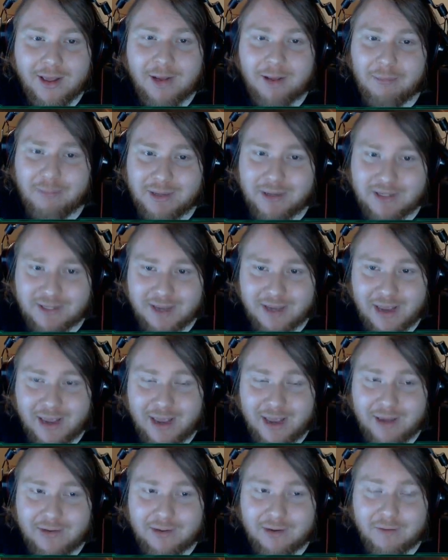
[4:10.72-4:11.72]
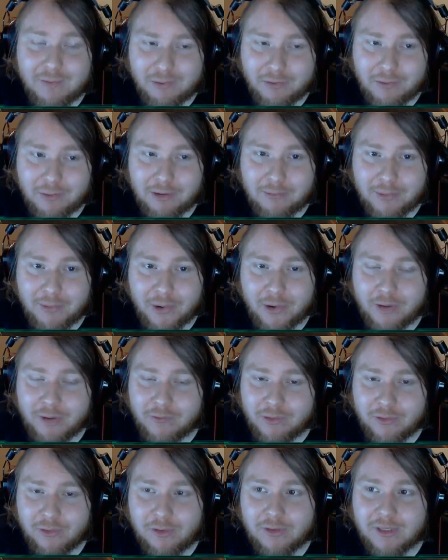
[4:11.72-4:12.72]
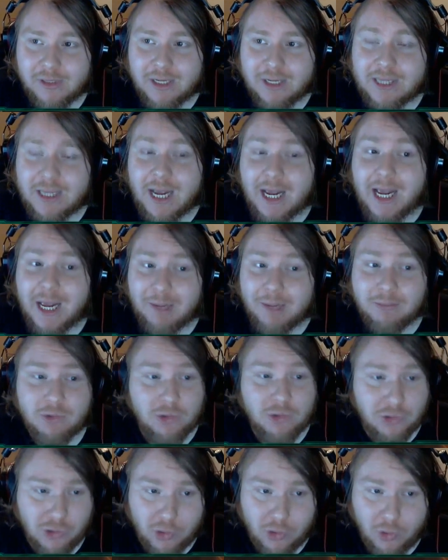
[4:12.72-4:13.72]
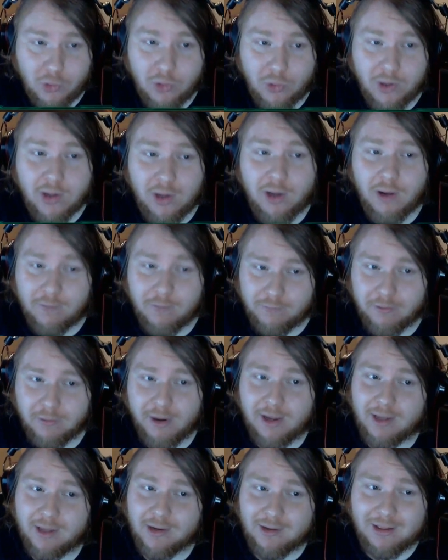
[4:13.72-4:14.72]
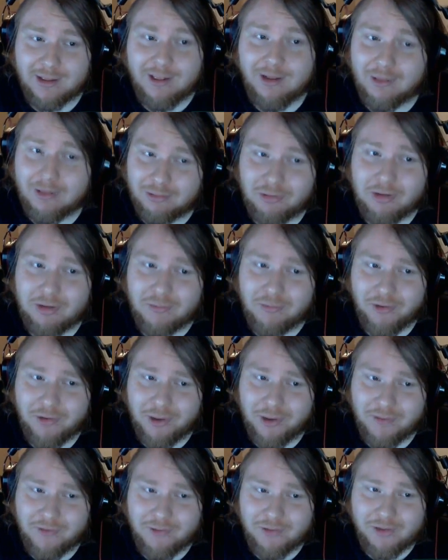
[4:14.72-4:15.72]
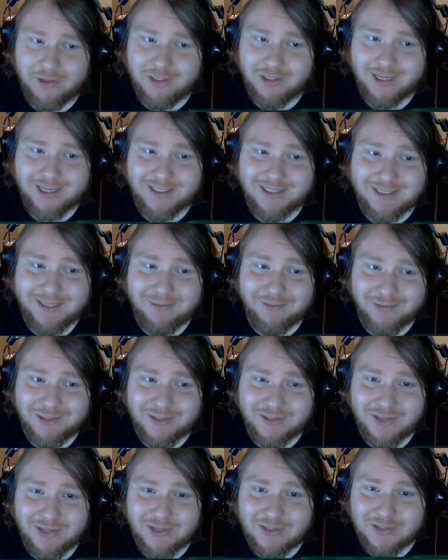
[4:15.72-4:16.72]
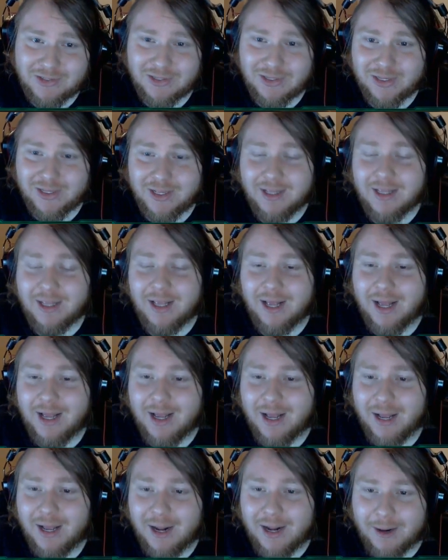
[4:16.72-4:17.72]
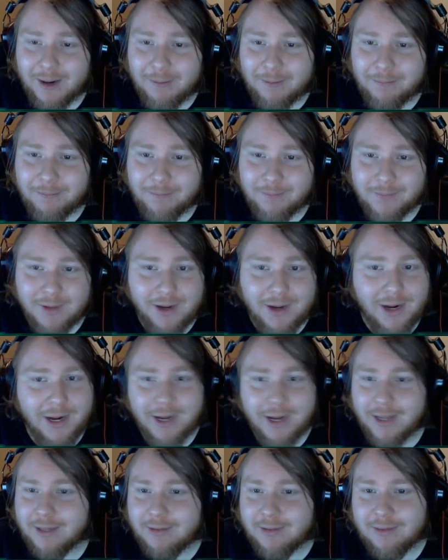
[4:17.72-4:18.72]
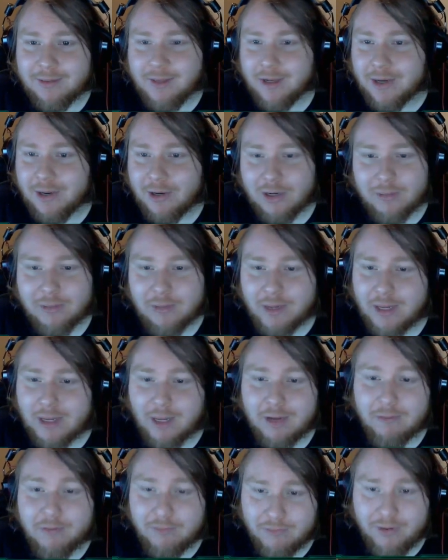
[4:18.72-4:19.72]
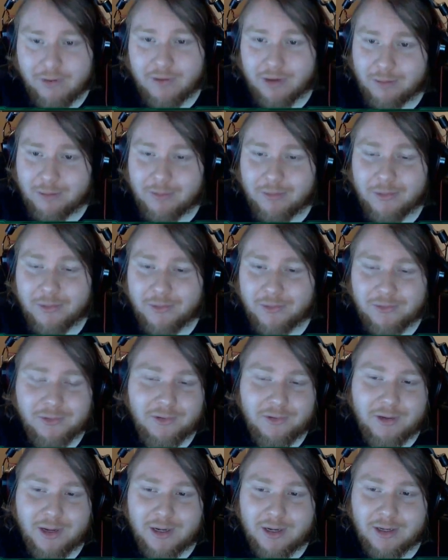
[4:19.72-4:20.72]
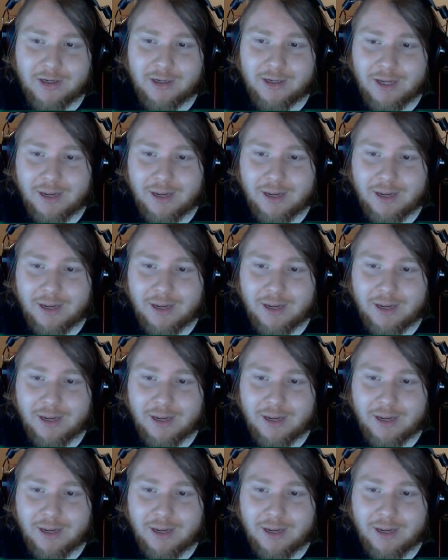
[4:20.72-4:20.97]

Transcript: Be scared of 3 purity Verore decks. I am so afraid of 3 purity Verore decks in Infestation. They're going to be very potent, and